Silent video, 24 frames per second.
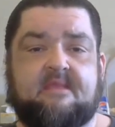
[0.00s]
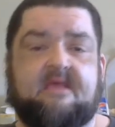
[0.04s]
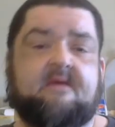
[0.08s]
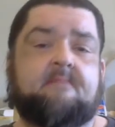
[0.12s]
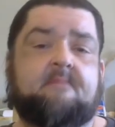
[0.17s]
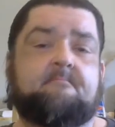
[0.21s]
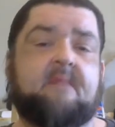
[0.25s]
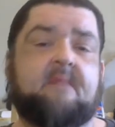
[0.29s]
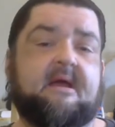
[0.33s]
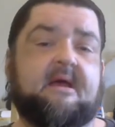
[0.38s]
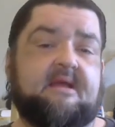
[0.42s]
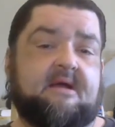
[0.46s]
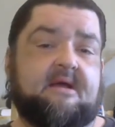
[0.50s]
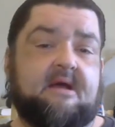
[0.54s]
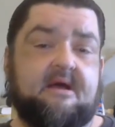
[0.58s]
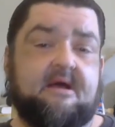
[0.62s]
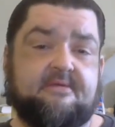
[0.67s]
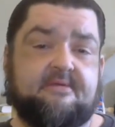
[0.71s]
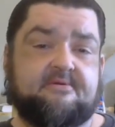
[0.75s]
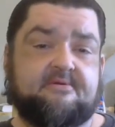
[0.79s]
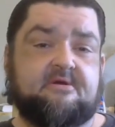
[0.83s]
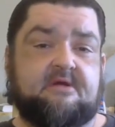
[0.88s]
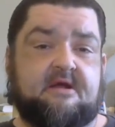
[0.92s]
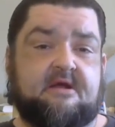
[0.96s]
My
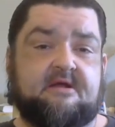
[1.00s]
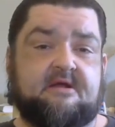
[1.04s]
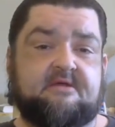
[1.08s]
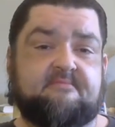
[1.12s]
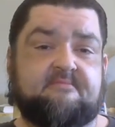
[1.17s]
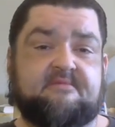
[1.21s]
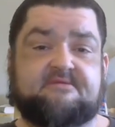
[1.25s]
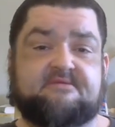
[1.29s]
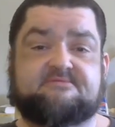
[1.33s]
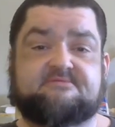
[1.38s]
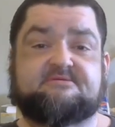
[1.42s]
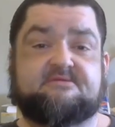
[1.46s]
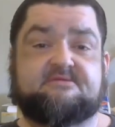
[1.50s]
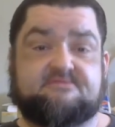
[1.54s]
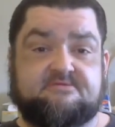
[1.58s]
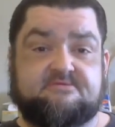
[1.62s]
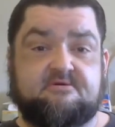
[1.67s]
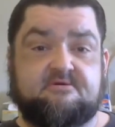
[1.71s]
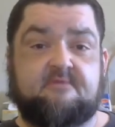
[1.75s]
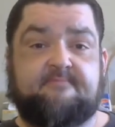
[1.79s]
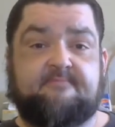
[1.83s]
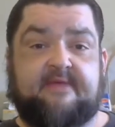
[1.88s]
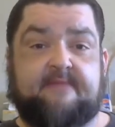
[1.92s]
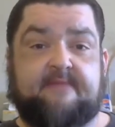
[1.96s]
other argument to
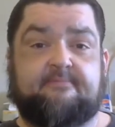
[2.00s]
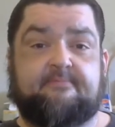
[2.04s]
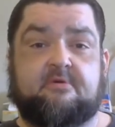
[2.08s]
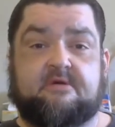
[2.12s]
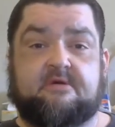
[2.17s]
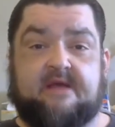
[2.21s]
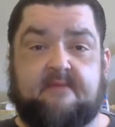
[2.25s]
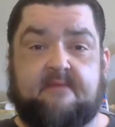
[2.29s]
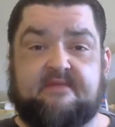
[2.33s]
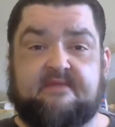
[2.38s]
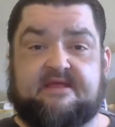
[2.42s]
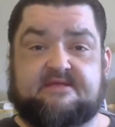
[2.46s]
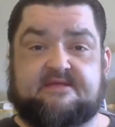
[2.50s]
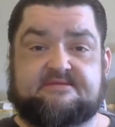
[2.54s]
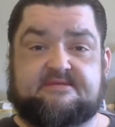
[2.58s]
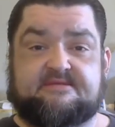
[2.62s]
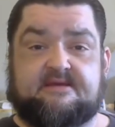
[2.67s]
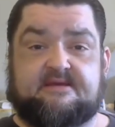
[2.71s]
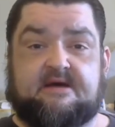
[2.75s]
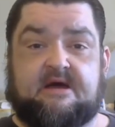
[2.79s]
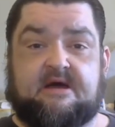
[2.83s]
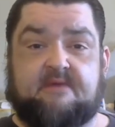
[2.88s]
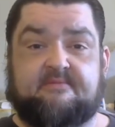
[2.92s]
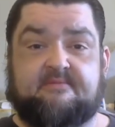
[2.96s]
new people coming into
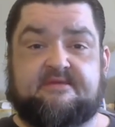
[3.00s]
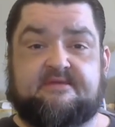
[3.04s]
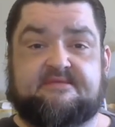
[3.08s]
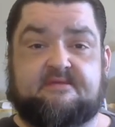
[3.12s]
the hobby,